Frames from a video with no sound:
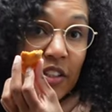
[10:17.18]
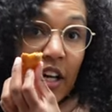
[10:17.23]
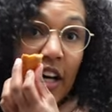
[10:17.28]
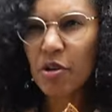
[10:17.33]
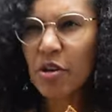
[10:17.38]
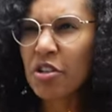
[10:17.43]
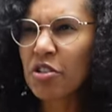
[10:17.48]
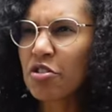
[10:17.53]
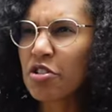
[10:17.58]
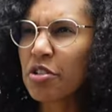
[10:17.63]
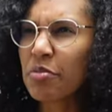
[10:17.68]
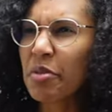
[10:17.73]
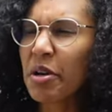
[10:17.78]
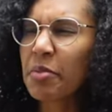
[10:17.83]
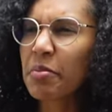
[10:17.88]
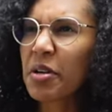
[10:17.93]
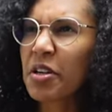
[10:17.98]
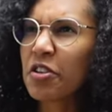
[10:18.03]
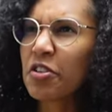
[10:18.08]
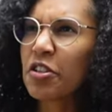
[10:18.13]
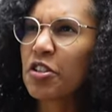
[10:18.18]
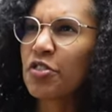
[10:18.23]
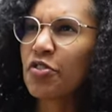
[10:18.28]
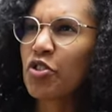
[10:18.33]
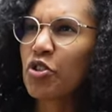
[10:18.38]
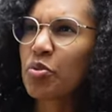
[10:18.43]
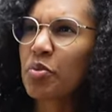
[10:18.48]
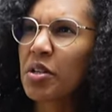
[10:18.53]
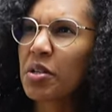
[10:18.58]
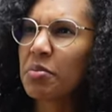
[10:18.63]
done. I usually bake my cookies for
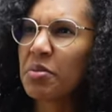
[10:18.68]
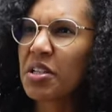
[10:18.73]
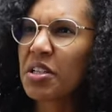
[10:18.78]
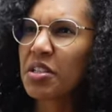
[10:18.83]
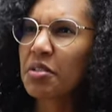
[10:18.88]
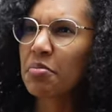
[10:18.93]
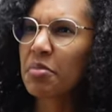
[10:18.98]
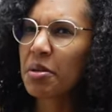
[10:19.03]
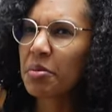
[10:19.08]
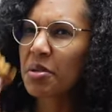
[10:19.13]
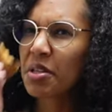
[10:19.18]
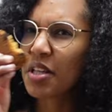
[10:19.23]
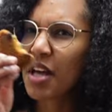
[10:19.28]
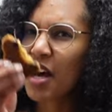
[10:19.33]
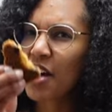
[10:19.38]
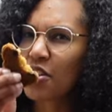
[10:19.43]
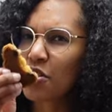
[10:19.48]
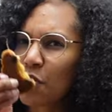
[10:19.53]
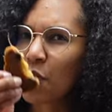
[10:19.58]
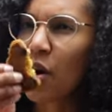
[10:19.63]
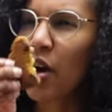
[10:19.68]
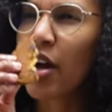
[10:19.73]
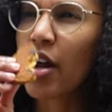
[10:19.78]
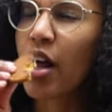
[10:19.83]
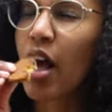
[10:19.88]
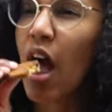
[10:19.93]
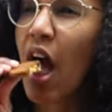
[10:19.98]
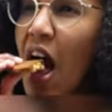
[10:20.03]
20 minutes. Maybe that's why.